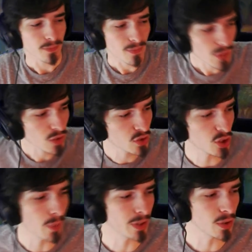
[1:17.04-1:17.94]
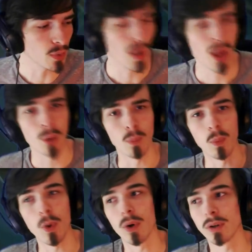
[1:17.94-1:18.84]
showing you
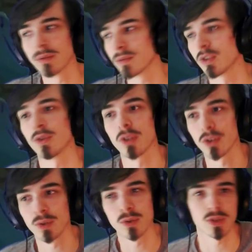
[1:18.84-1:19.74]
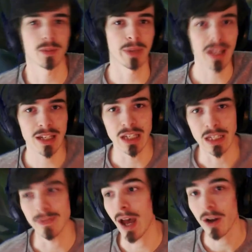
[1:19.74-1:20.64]
what you can do to play
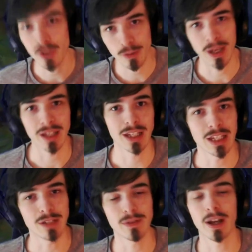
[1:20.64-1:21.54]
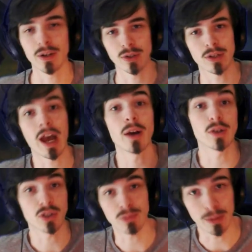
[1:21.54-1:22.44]
Eve, how you play Eve, how you
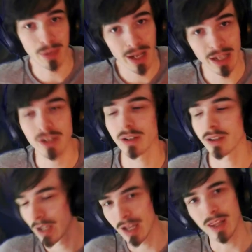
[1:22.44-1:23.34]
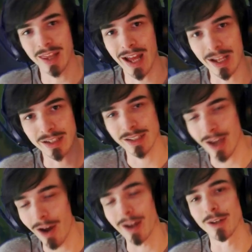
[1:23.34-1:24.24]
should be playing her, that
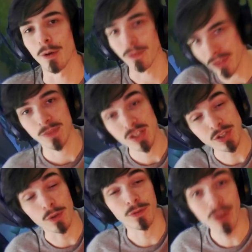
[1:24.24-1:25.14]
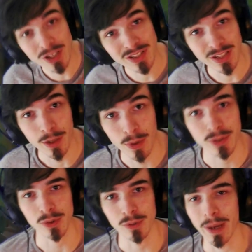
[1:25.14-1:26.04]
kind of thing. So first thing I want
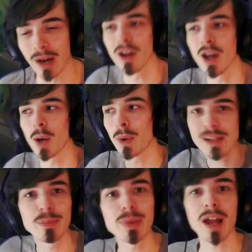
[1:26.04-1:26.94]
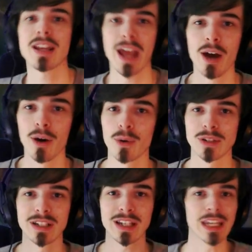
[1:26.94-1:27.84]
to talk about, where the bloody hell
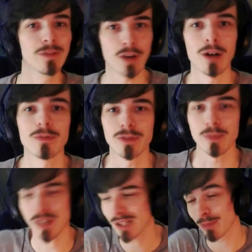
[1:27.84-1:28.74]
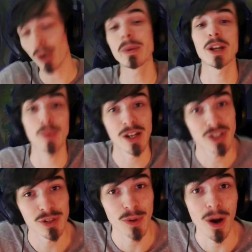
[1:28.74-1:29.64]
did Eve come from, which is probably a
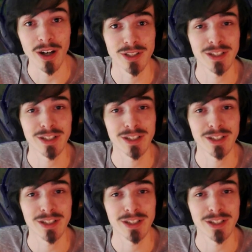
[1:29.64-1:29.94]
question you'll ask